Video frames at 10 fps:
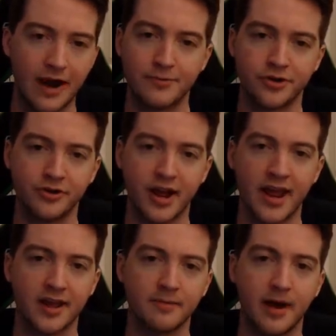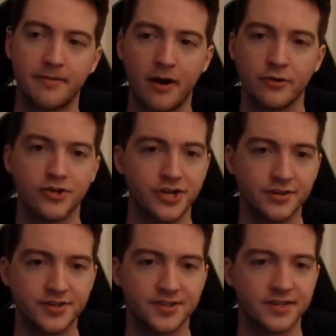Rapture and my powered
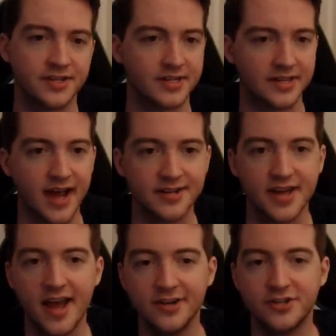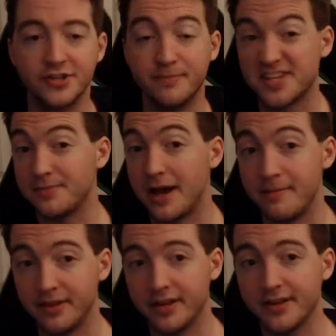shields and things like that to the best of
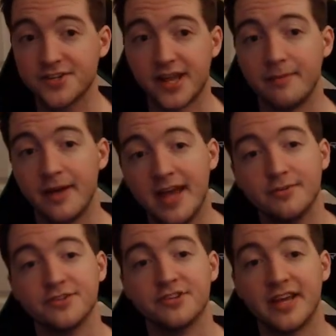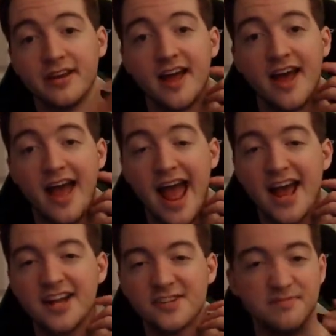my ability, so that I'm able to get
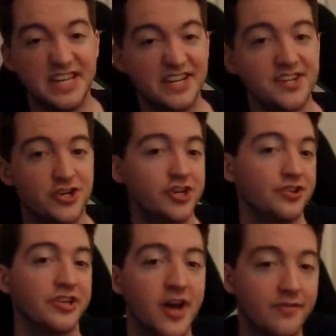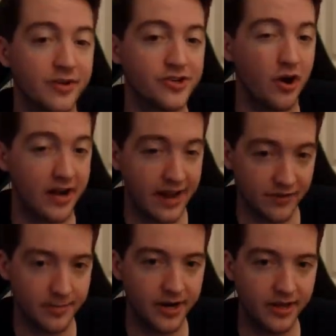some decent shielding coverage on
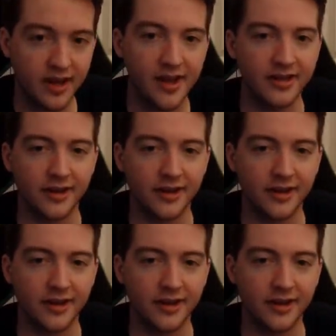everybody.